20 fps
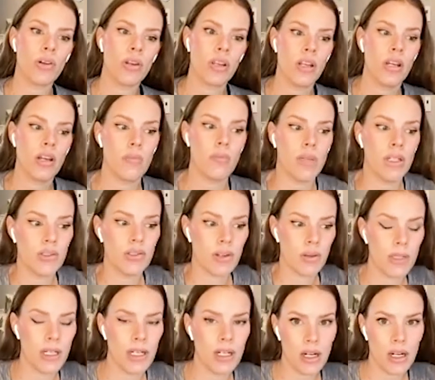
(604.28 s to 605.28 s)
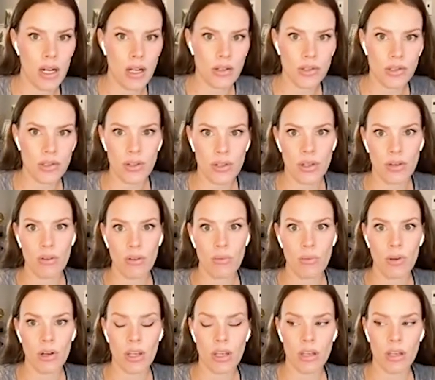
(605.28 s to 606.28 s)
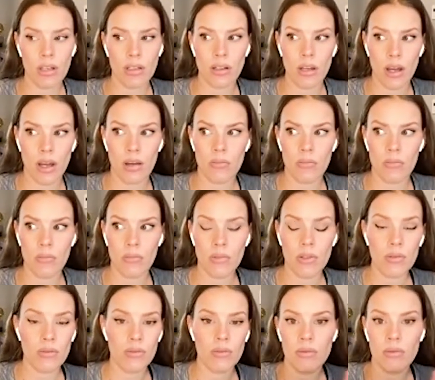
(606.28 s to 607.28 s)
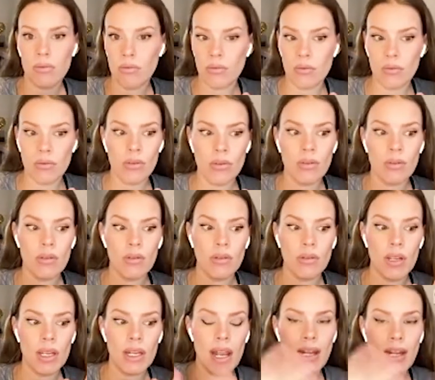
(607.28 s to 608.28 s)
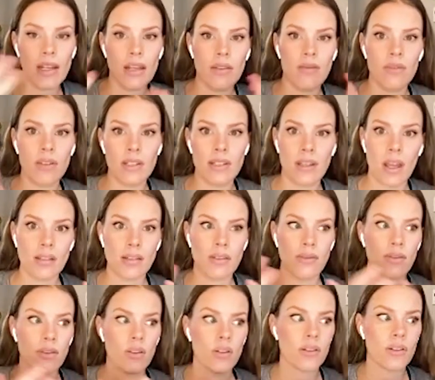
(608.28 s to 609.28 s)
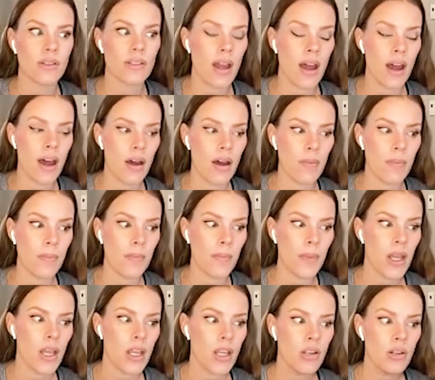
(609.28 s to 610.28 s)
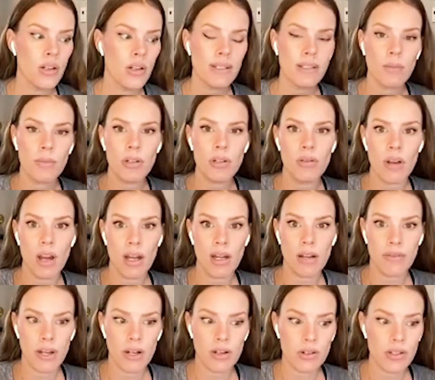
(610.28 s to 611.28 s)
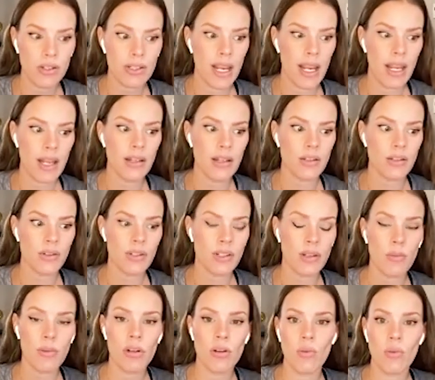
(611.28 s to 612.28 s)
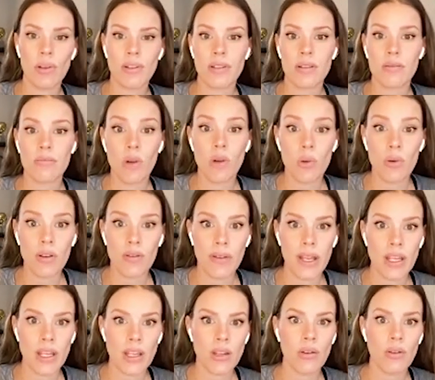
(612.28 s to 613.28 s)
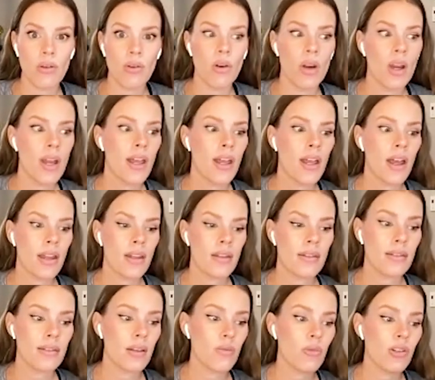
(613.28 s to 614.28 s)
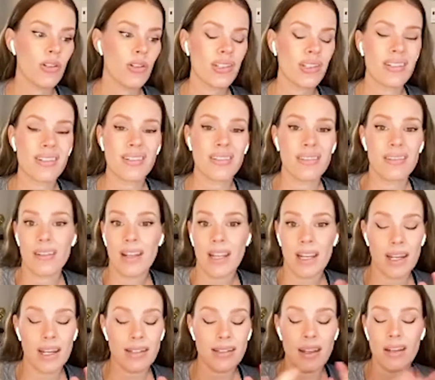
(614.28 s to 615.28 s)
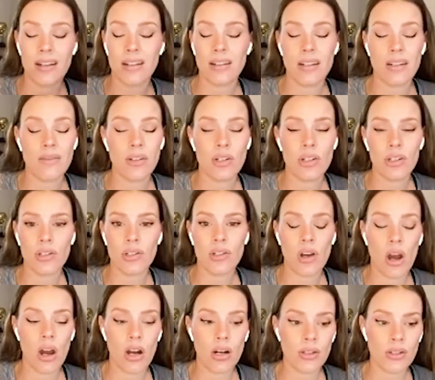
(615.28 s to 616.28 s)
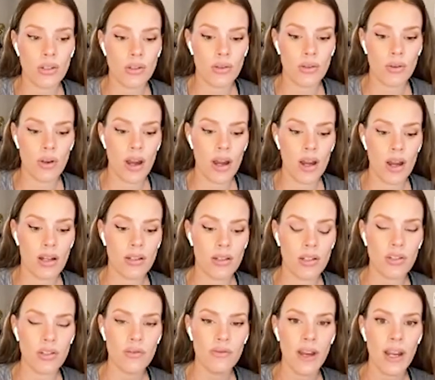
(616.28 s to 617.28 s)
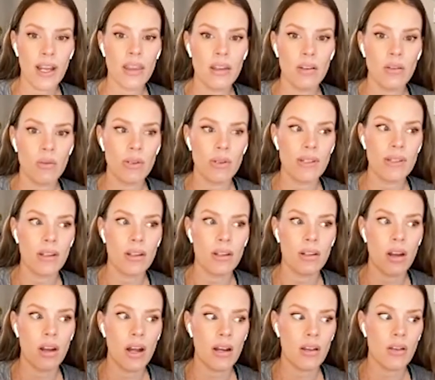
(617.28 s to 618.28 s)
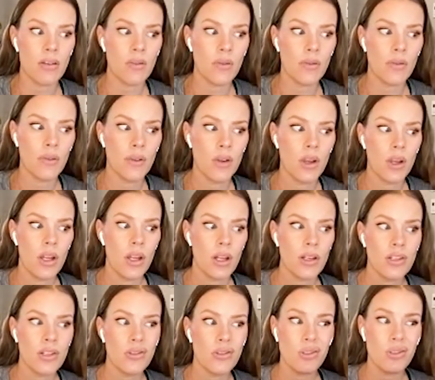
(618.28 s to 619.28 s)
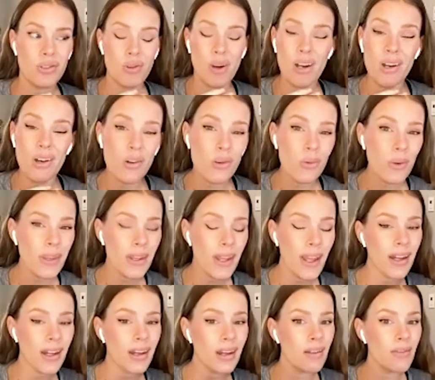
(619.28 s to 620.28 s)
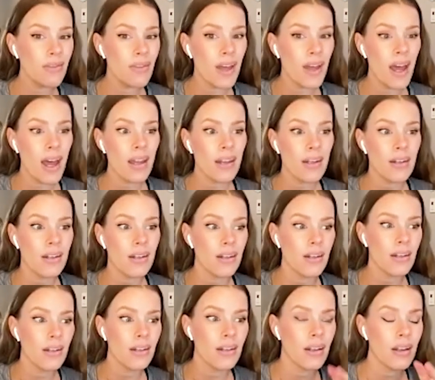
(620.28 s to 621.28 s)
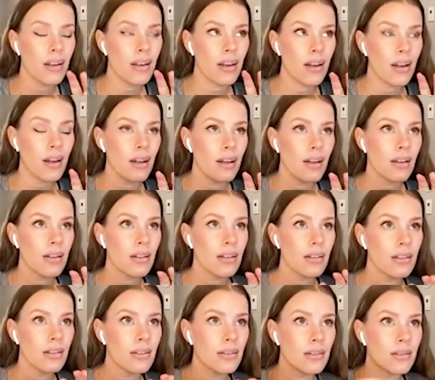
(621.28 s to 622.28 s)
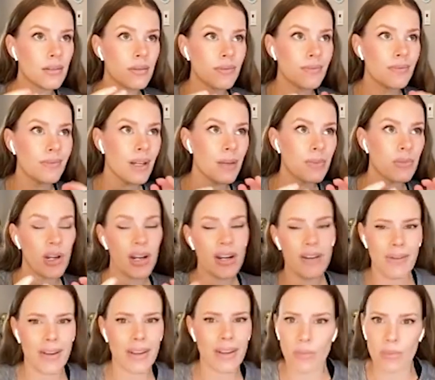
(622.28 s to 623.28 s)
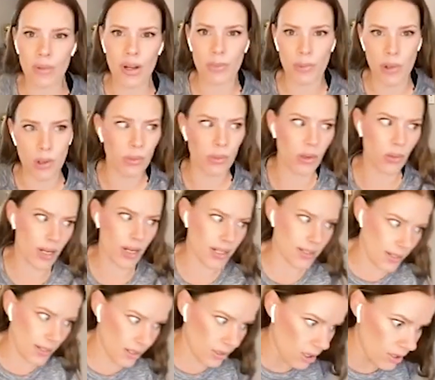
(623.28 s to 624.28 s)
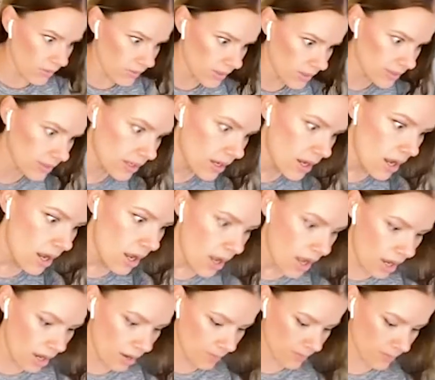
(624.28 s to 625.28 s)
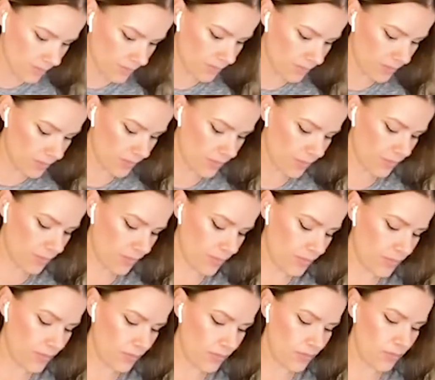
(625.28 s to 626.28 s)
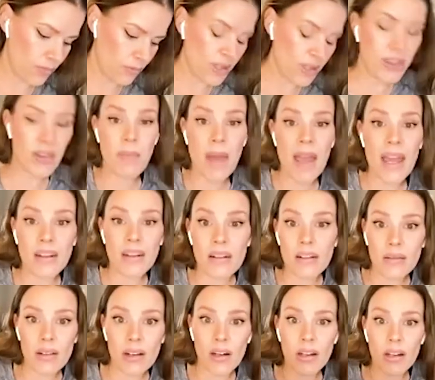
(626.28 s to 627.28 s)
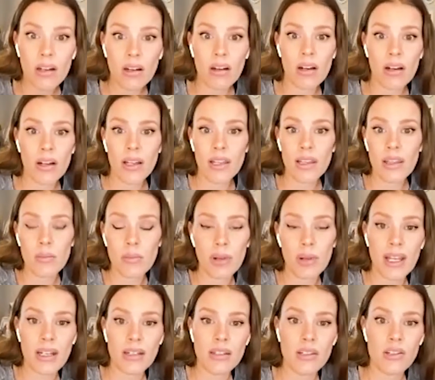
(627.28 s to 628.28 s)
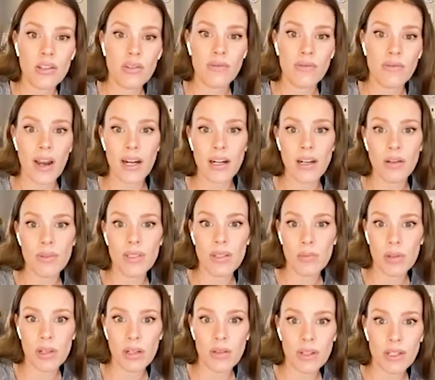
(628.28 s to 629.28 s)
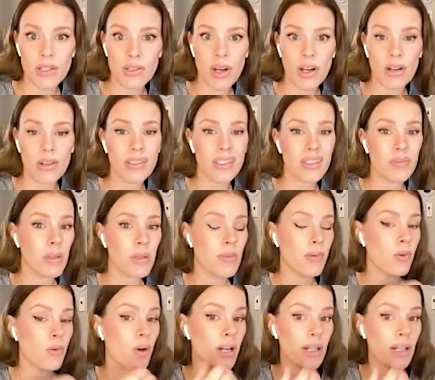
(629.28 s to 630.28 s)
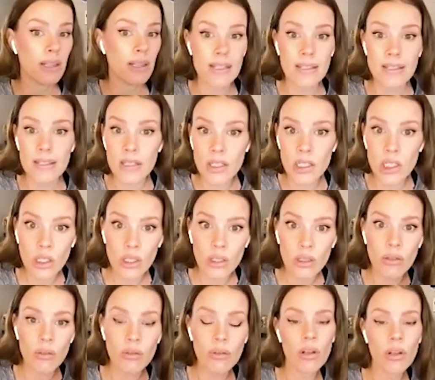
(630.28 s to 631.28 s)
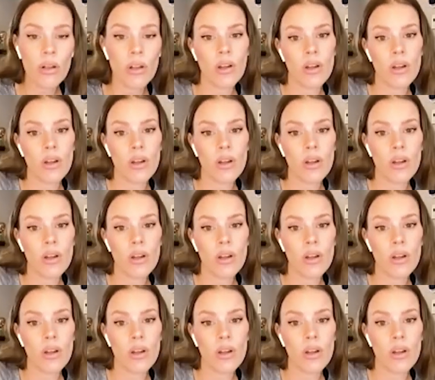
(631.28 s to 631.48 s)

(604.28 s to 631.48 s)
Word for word: working in a male dominated industry or working um, in any of these kinds of fields um, you need someone who kind of understands or someone who wants to motivate you someone just like i said to even just talk to uh, did you find there was a lot of did you struggle with any of that uh, I'm trying to find the appropriate way to say a lot of this. Um, with the men uh, uh in the plant, did you find it was a bit of a struggle? Did people want to listen to you?